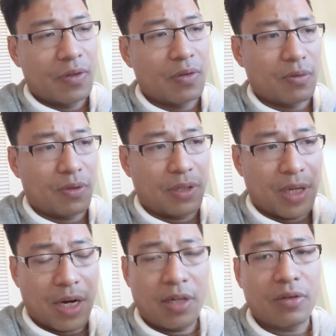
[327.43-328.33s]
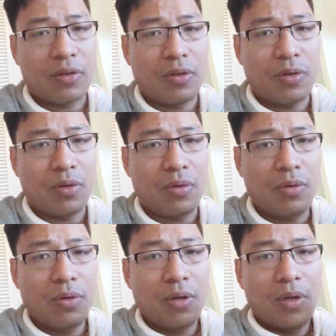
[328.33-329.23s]
So sharing to
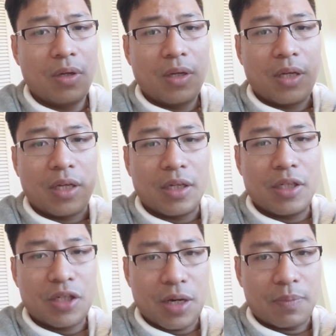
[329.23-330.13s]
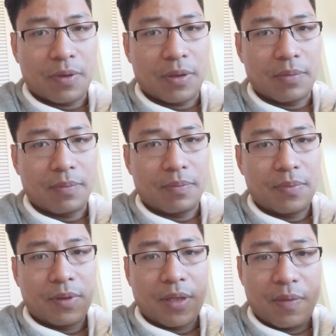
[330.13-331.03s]
you in this chapter,
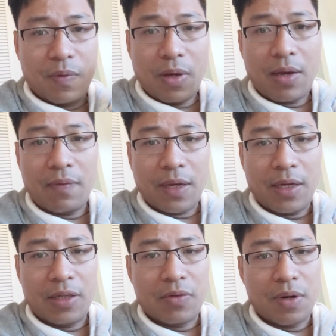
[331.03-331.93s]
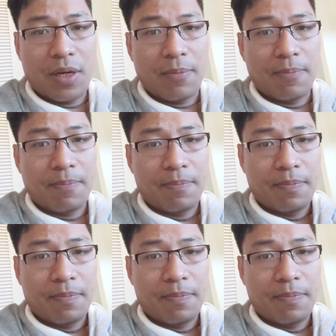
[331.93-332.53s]
if you have any dream,